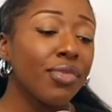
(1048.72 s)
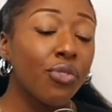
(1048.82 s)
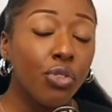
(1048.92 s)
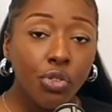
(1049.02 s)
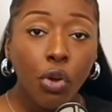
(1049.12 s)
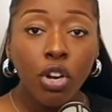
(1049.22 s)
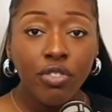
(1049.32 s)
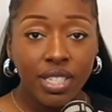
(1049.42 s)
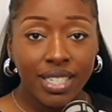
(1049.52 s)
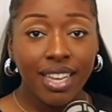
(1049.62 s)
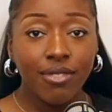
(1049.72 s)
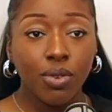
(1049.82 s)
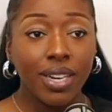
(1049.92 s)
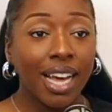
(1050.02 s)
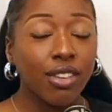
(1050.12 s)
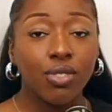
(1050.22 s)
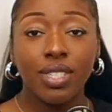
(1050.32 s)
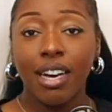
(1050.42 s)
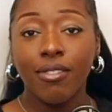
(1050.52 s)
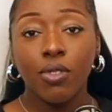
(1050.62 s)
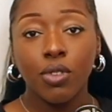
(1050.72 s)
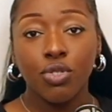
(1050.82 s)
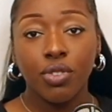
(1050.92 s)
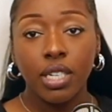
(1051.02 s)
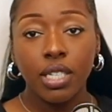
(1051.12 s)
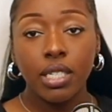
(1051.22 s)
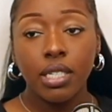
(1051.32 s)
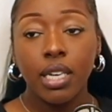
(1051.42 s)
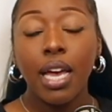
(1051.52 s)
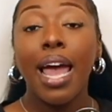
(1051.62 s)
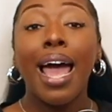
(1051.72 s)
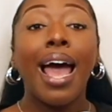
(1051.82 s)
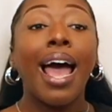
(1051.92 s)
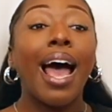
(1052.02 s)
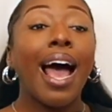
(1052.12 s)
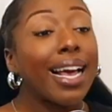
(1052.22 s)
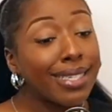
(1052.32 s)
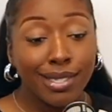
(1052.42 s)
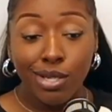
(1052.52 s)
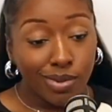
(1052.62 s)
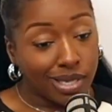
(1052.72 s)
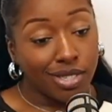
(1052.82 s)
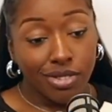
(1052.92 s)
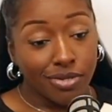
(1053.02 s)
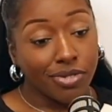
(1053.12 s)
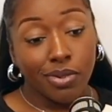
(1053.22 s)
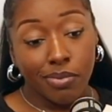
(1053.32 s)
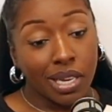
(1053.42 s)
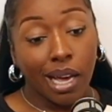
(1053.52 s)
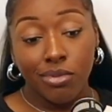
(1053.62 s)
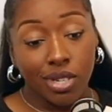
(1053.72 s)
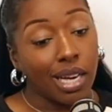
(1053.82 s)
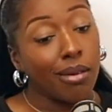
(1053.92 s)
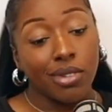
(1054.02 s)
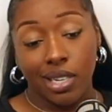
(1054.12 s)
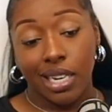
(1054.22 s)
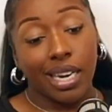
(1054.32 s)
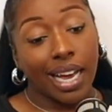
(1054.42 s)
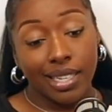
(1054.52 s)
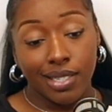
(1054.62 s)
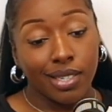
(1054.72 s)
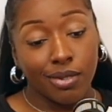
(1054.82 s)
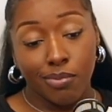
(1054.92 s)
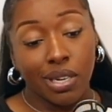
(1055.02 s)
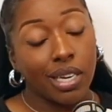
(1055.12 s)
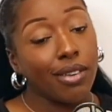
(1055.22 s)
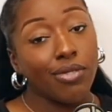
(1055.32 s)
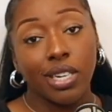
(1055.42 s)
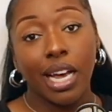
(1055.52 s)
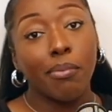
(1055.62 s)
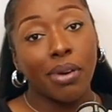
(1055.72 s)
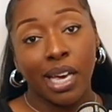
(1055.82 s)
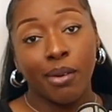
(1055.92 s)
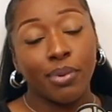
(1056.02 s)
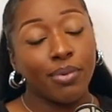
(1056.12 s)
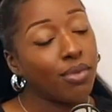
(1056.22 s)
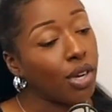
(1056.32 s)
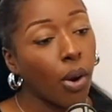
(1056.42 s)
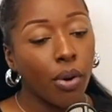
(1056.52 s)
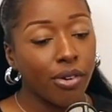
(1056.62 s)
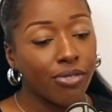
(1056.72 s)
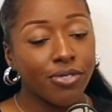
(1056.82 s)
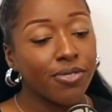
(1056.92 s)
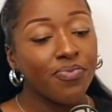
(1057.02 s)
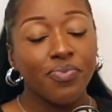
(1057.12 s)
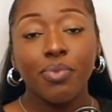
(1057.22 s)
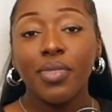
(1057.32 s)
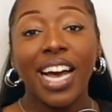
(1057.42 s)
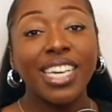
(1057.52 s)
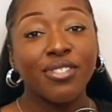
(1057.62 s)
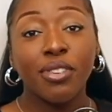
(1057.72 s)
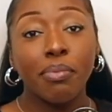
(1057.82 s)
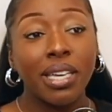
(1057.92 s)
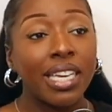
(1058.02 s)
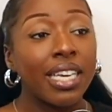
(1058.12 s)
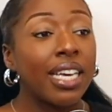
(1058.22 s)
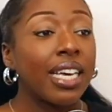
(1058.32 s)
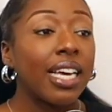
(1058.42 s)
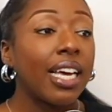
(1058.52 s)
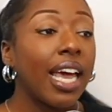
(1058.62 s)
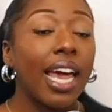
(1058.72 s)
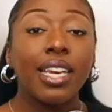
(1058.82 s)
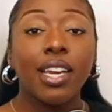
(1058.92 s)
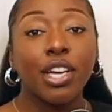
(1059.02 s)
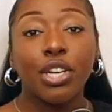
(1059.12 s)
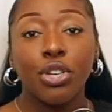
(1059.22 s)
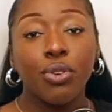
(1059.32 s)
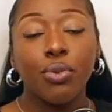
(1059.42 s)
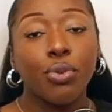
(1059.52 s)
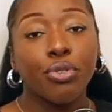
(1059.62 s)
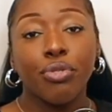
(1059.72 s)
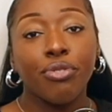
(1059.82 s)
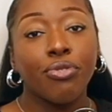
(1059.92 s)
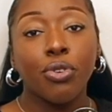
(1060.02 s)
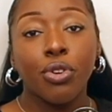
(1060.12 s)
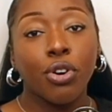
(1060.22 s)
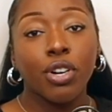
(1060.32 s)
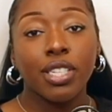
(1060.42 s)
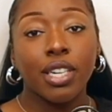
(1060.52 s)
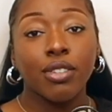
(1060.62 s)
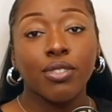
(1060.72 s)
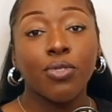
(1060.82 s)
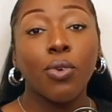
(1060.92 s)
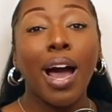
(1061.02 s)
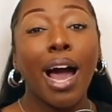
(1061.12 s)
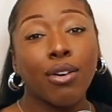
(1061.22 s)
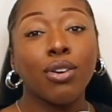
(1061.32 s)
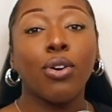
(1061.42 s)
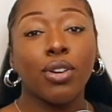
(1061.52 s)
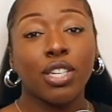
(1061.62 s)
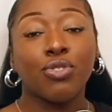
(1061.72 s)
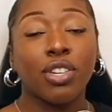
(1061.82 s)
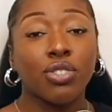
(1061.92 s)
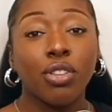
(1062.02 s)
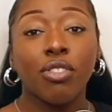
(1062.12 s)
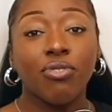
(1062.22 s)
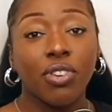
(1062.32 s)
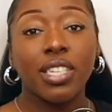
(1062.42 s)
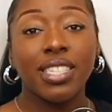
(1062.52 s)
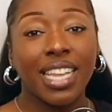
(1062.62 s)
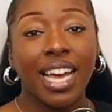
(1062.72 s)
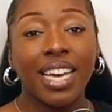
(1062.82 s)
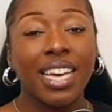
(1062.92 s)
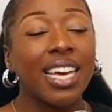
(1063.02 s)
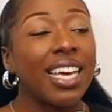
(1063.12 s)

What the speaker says: If your tolerance level allows you to have 4 drinks, I still wouldn't do it if it were me. I'm not gonna lie to you. But if you're that babe, go off. As for me, ain't nothing cute ordering 4 cocktails, 4 alcoholic drinks on the first date.